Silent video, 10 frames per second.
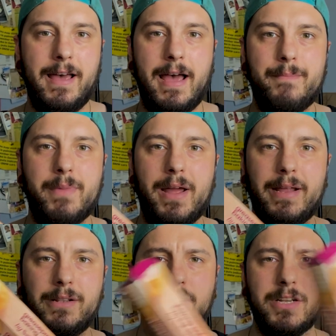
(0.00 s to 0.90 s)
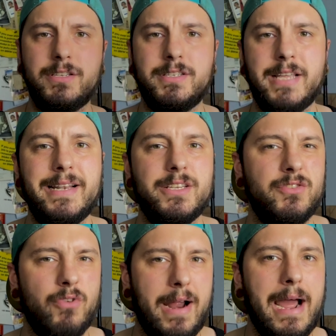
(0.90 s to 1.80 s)
It does tend to
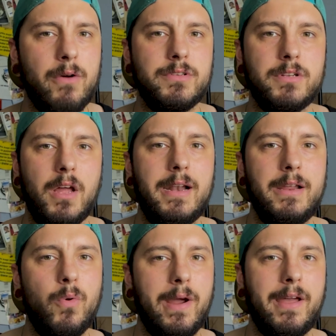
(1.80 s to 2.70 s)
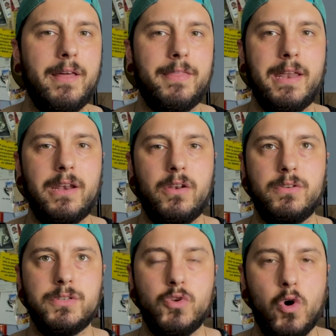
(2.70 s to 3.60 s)
dry out slightly quicker than
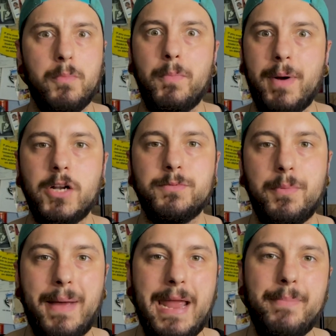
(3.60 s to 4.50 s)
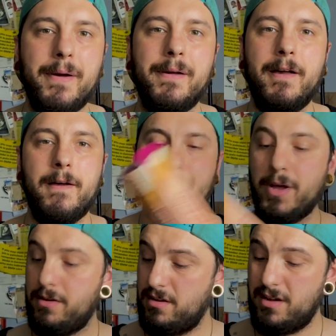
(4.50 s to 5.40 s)
just normal parchment paper,
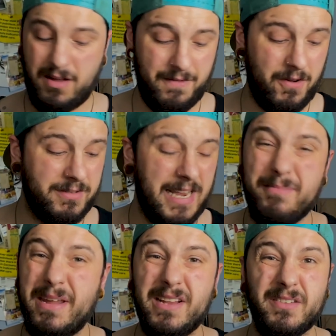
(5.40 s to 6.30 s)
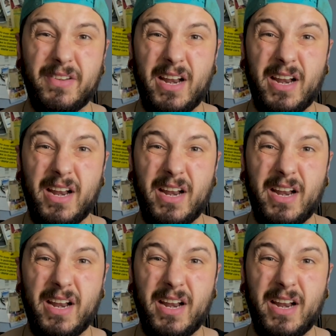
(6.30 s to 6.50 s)
but I've got 10 meters of it